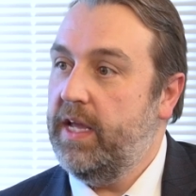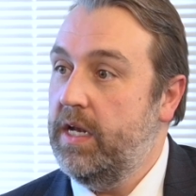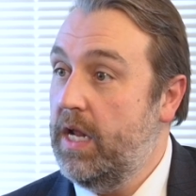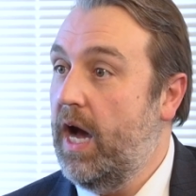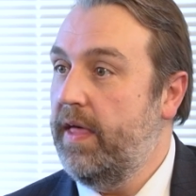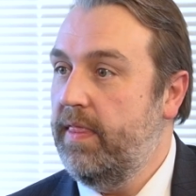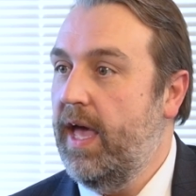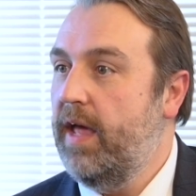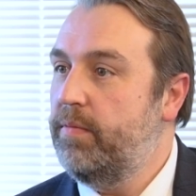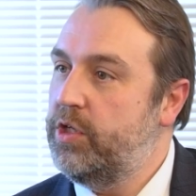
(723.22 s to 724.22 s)
can don
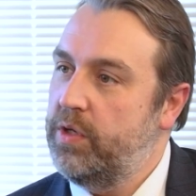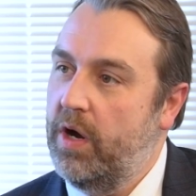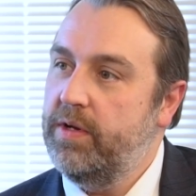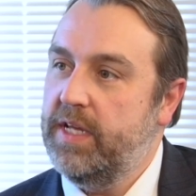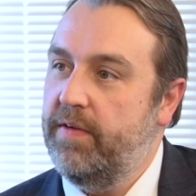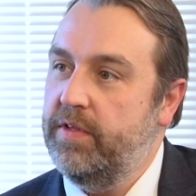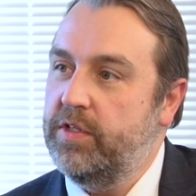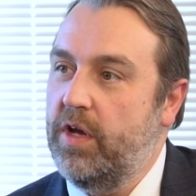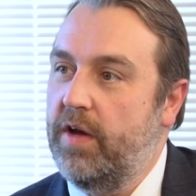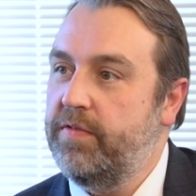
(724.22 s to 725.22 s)
that. But you'd always mm-hmm. have the
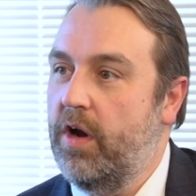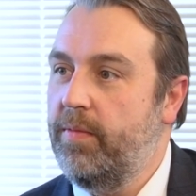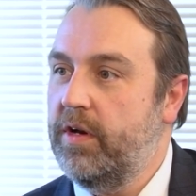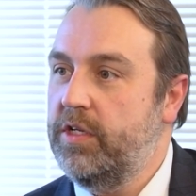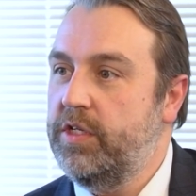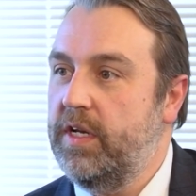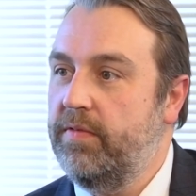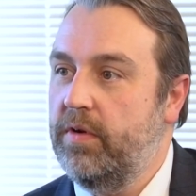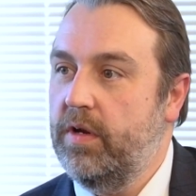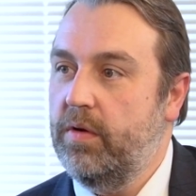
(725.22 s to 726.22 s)
soft armor because you
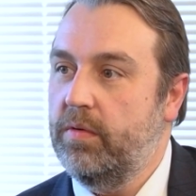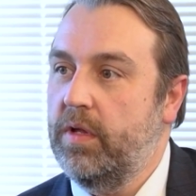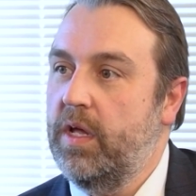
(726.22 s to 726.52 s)
never know.